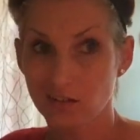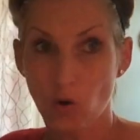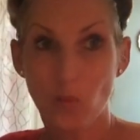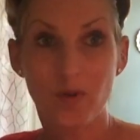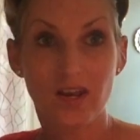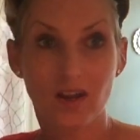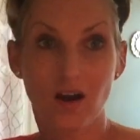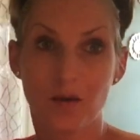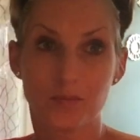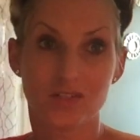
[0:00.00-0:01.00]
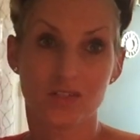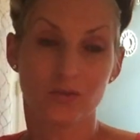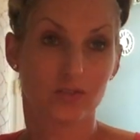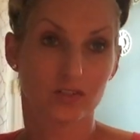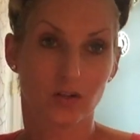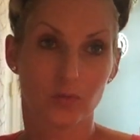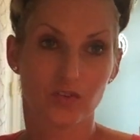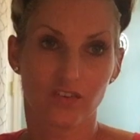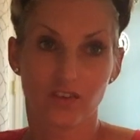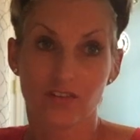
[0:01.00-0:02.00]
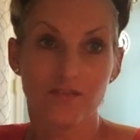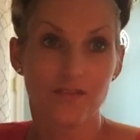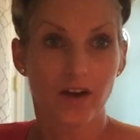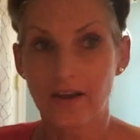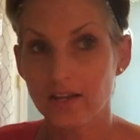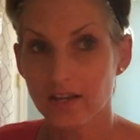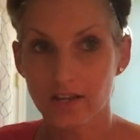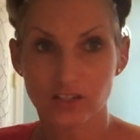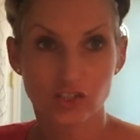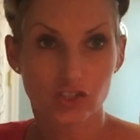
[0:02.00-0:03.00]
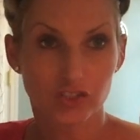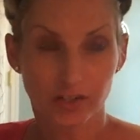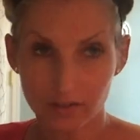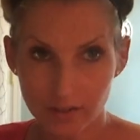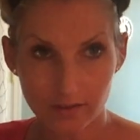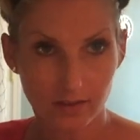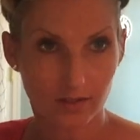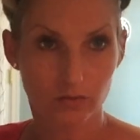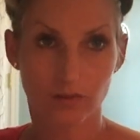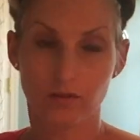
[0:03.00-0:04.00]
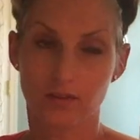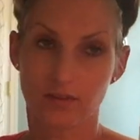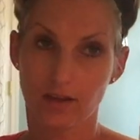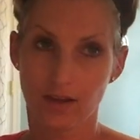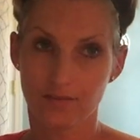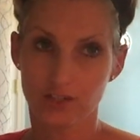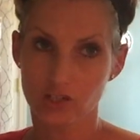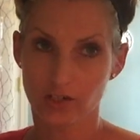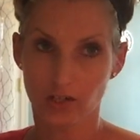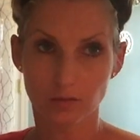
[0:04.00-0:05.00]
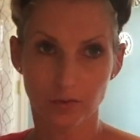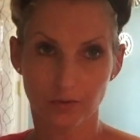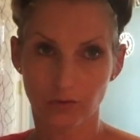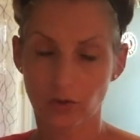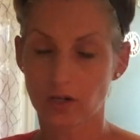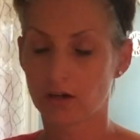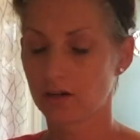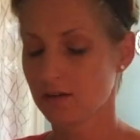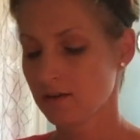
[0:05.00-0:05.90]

opening up to you in terms of confiding and sharing things with you that they haven't shared before.